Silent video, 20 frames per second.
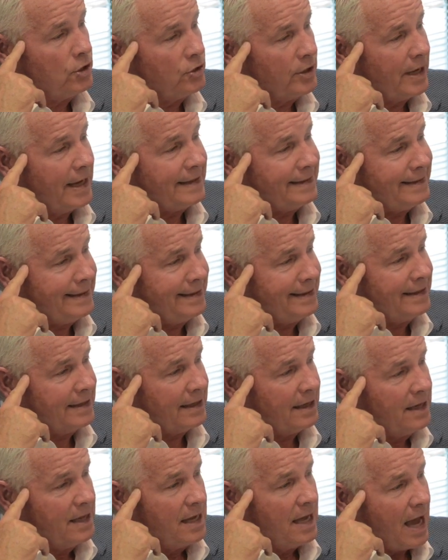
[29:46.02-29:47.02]
good
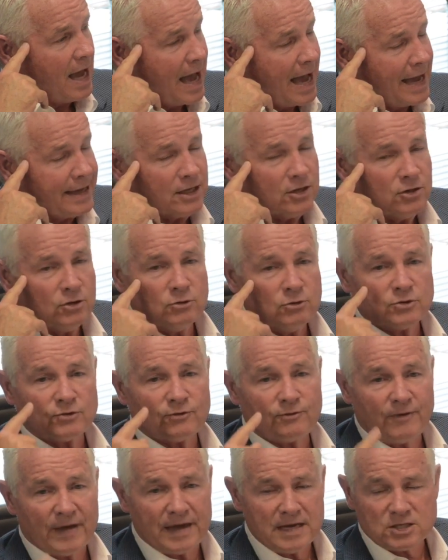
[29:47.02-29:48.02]
idea. I can use
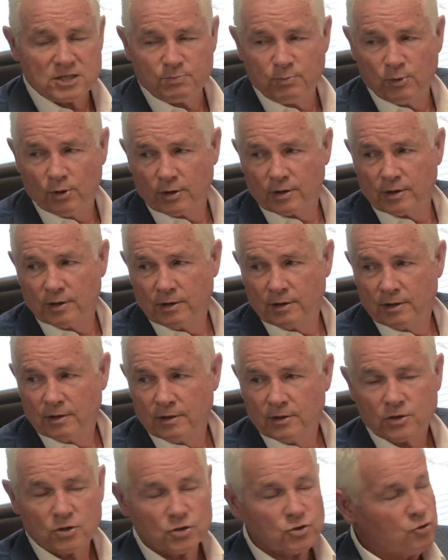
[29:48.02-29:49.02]
Facebook
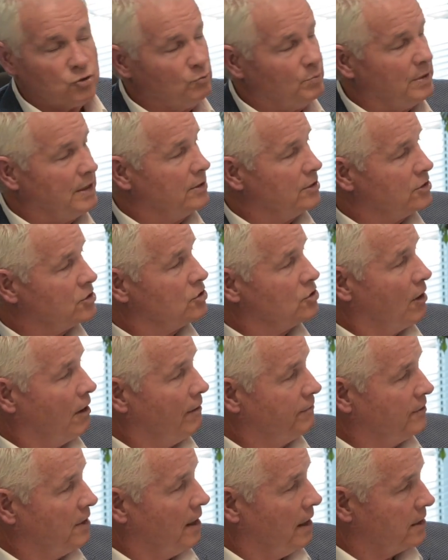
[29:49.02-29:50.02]
to be the
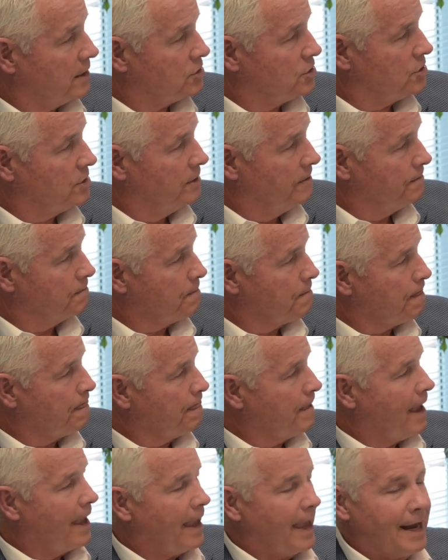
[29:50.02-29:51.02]
soft touch. Mm-hmm.
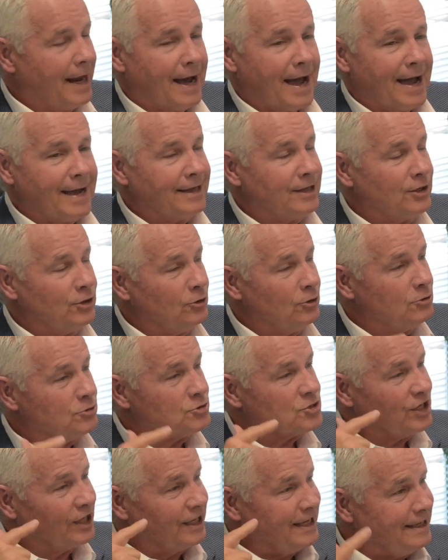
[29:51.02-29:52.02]
And I can
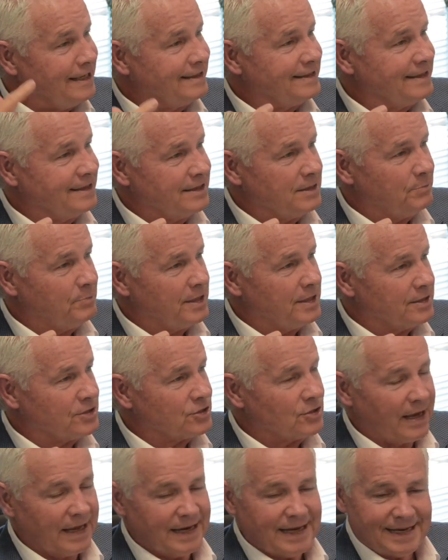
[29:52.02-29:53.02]
use LinkedIn to be
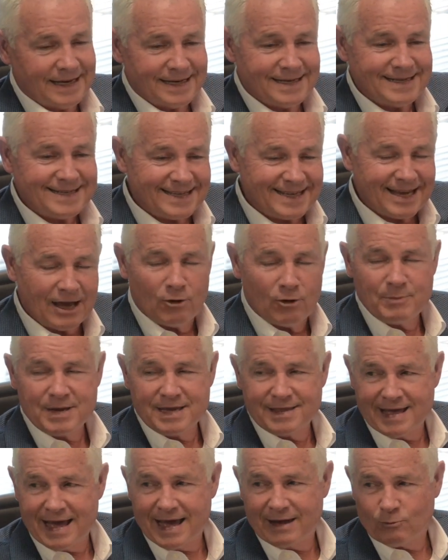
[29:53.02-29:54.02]
and he didn't tell
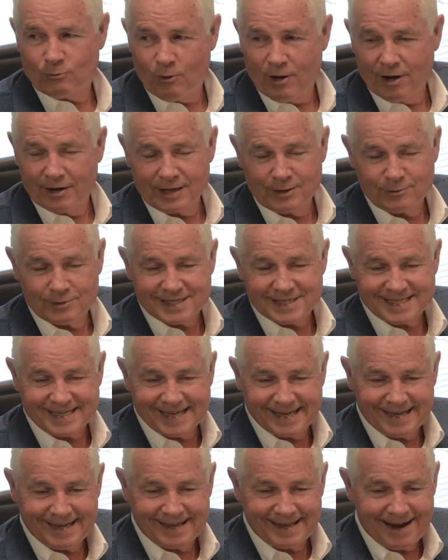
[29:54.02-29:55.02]
me that while he was
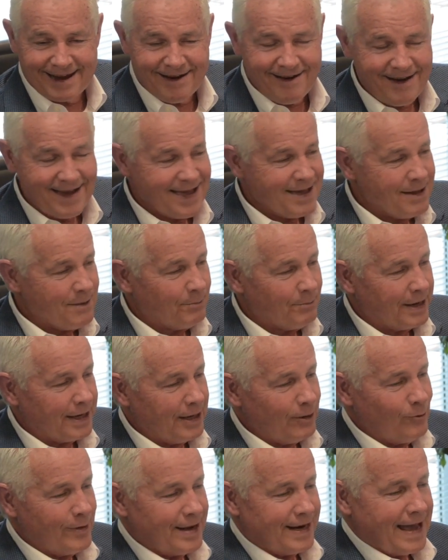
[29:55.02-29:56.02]
sitting there, but
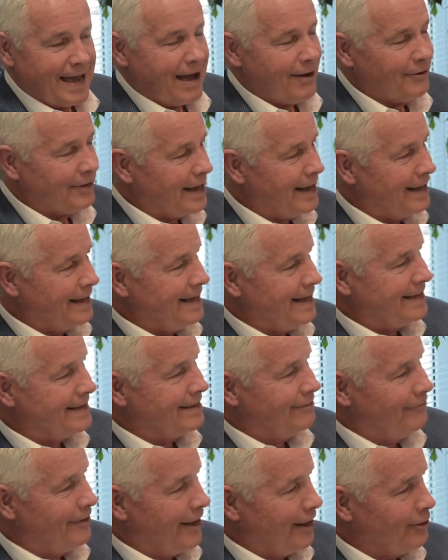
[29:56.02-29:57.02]
he went out and he
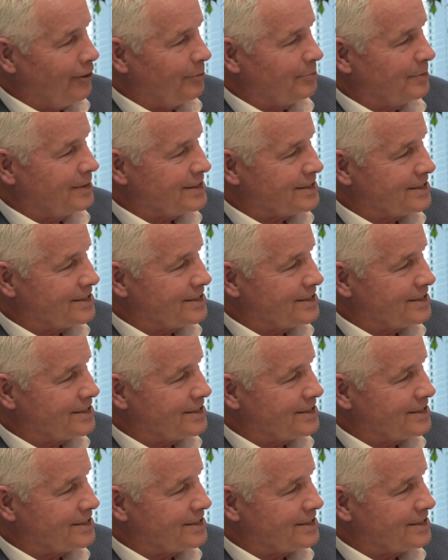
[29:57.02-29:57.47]
developed the